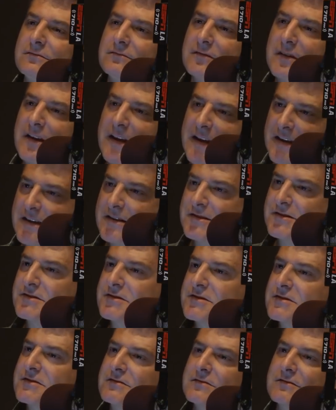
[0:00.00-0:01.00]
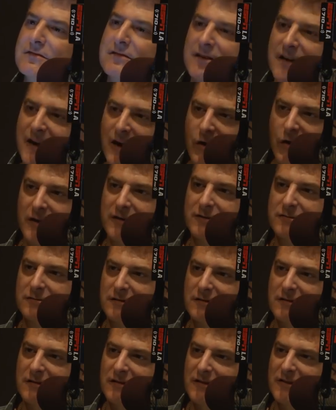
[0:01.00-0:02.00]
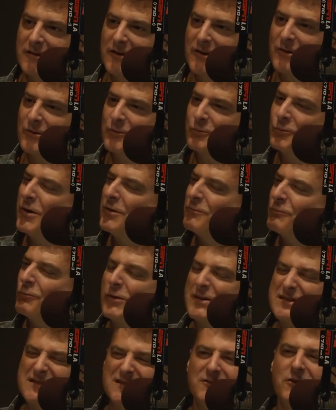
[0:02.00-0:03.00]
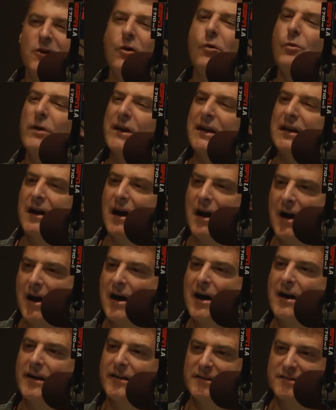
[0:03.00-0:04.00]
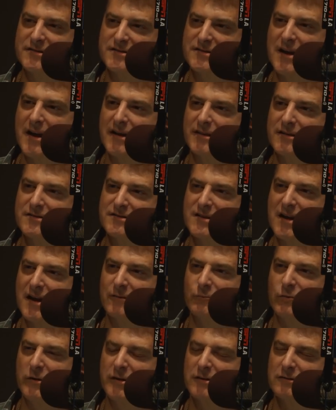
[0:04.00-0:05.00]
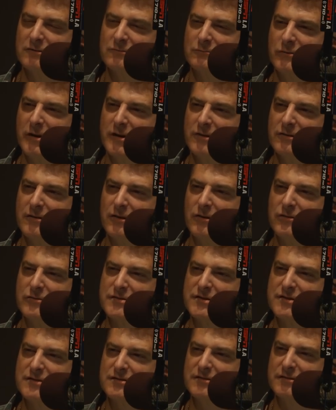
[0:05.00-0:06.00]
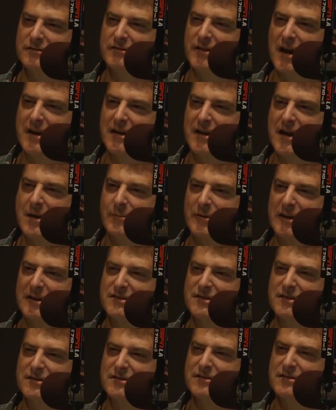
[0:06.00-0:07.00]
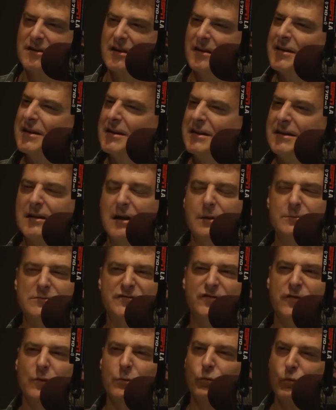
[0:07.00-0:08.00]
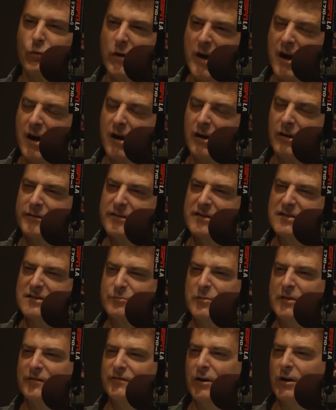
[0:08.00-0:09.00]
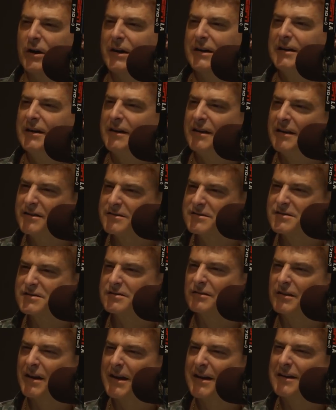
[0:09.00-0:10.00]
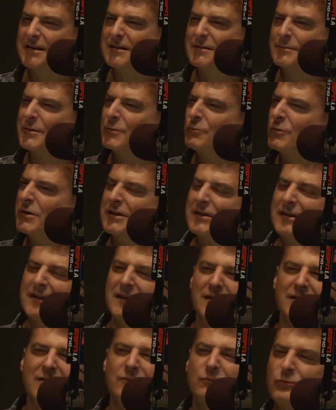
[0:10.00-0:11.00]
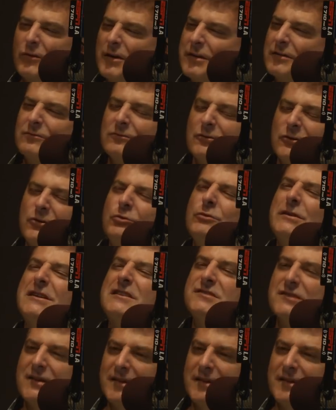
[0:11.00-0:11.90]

his character, What's going on inside his head? What are those dynamics? He comes from wealth. He's been very insulated. I mean, who is